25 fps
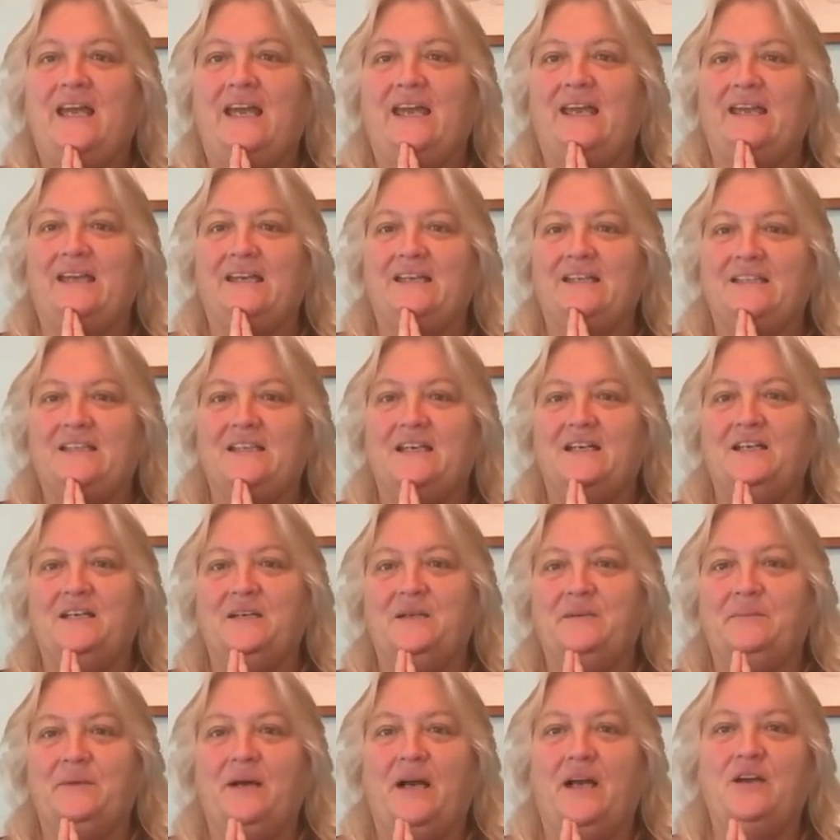And
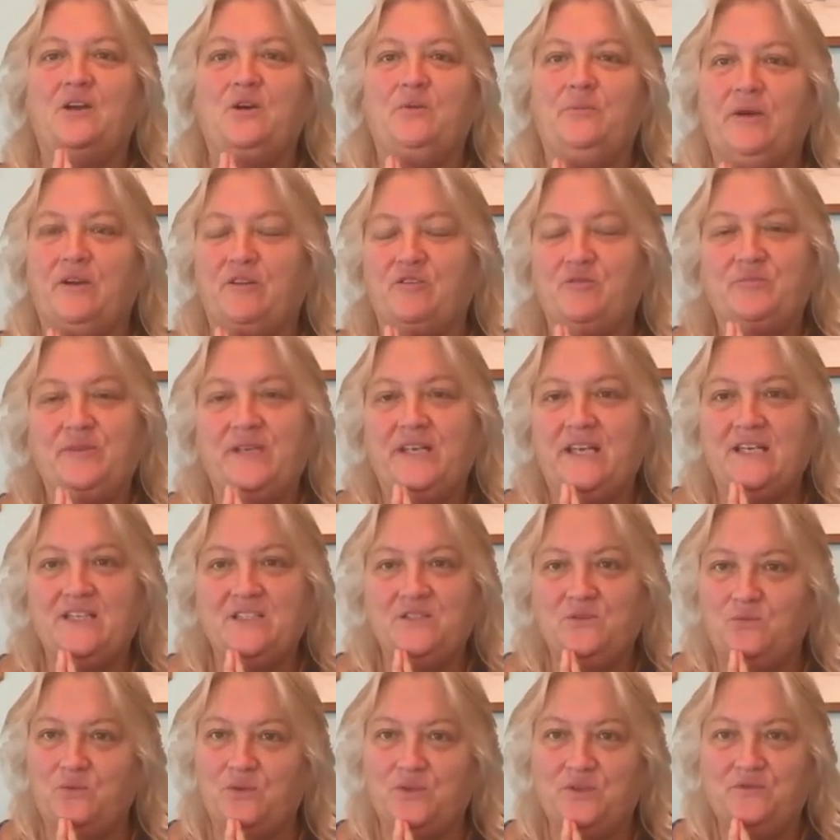um, I hope everybody
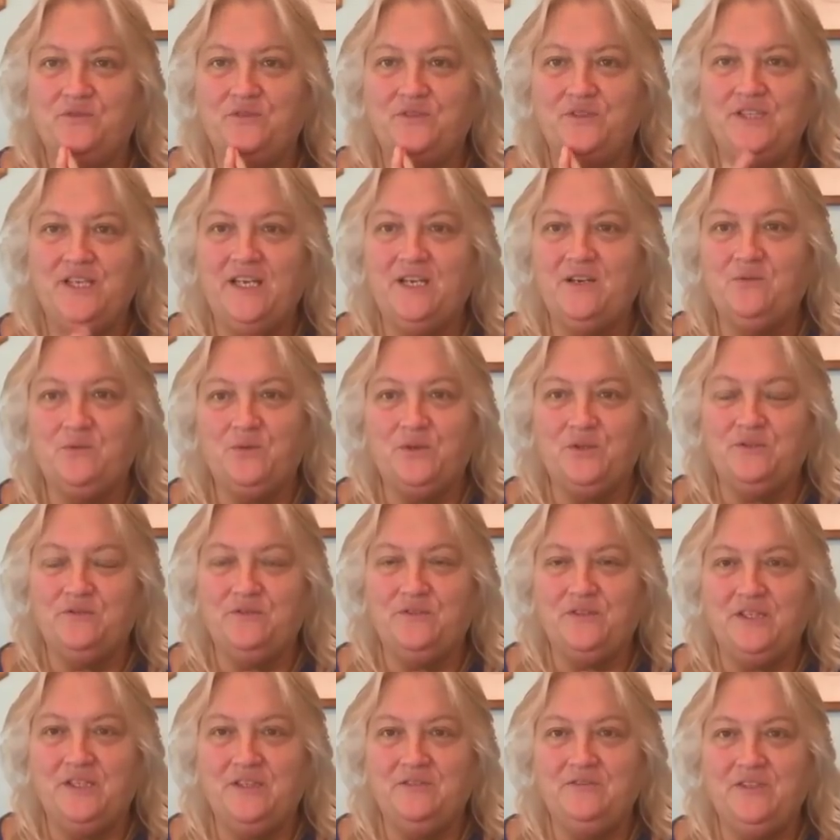has a wonderful day or
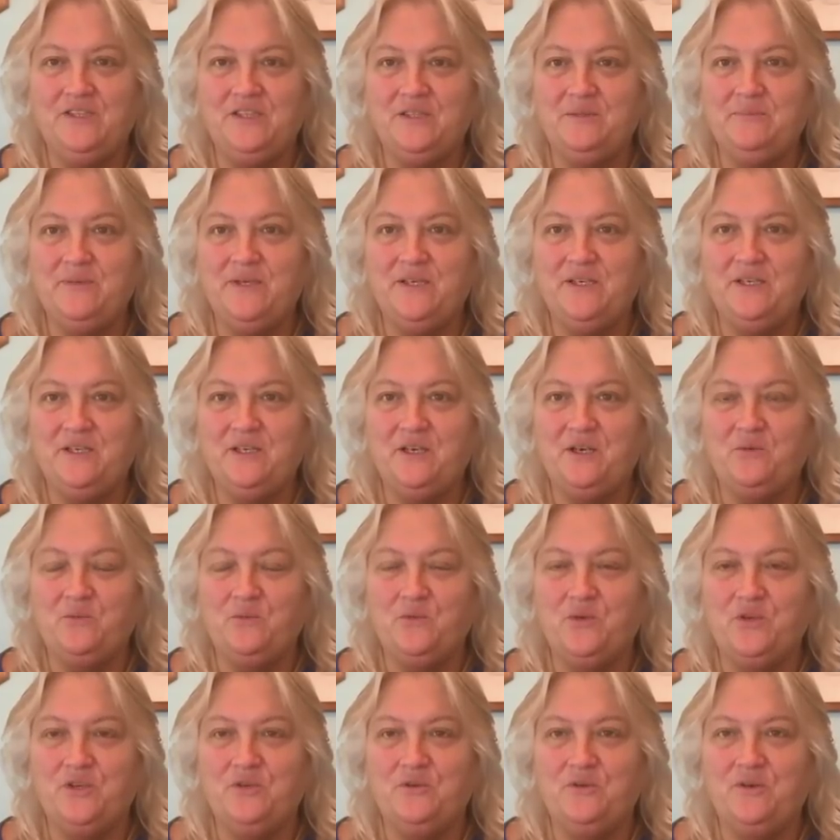wonderful evening, depending
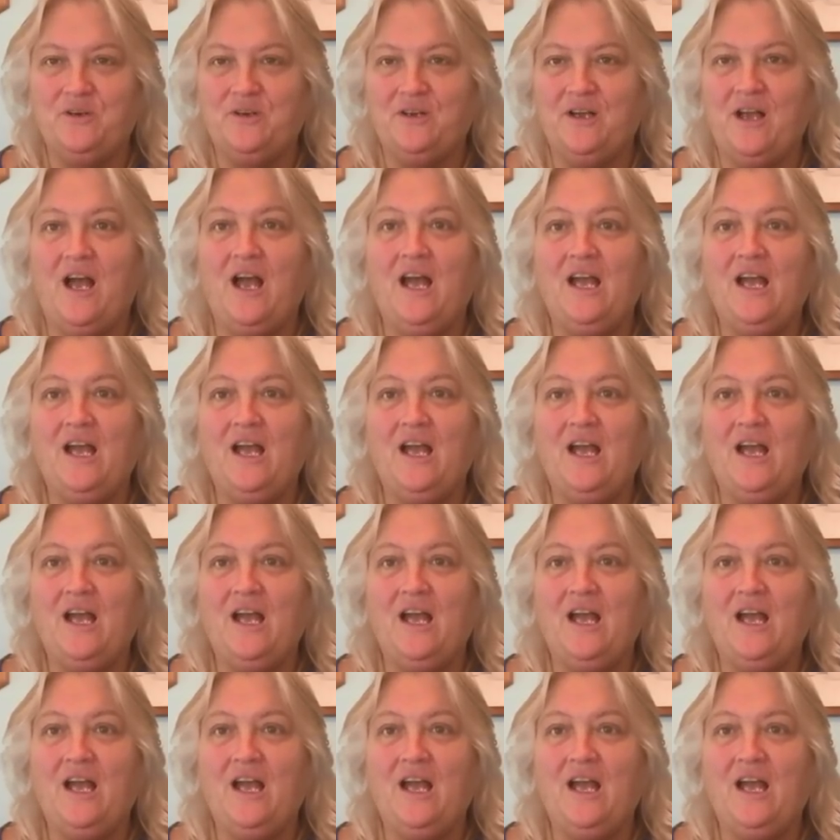on where you are.